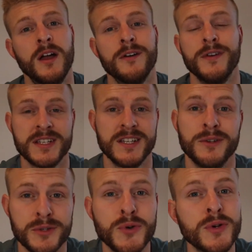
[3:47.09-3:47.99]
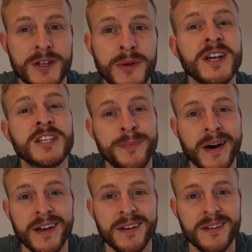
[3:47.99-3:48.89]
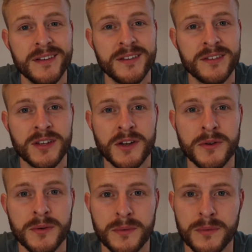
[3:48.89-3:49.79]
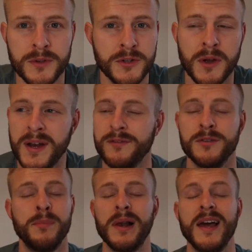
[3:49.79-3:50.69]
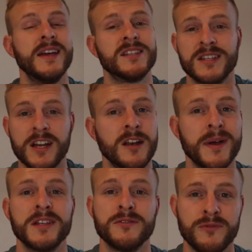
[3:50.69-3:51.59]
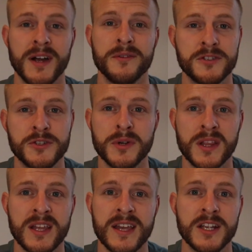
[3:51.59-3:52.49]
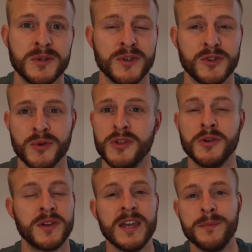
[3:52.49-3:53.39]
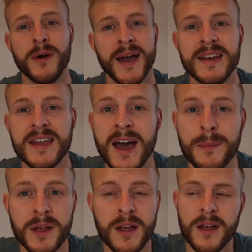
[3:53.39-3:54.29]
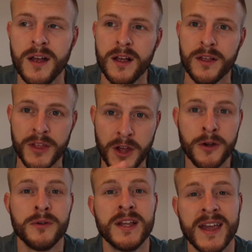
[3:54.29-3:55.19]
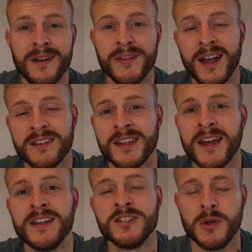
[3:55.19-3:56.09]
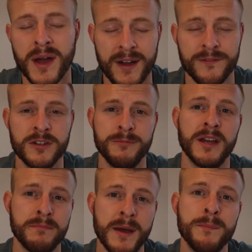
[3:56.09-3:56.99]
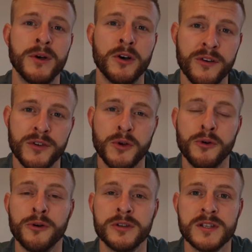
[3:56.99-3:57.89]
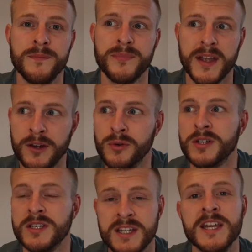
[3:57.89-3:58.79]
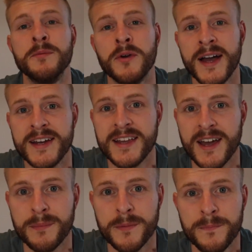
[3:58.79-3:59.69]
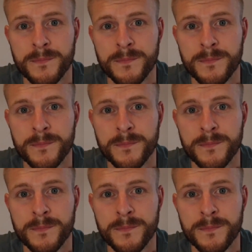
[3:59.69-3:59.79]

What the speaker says: Firstly, your scores don't expire. So you don't have to play a certain amount of rounds during the year to ensure that you keep your handicap. The only caveat to that is you have to be a member of a course in order to keep your handicap.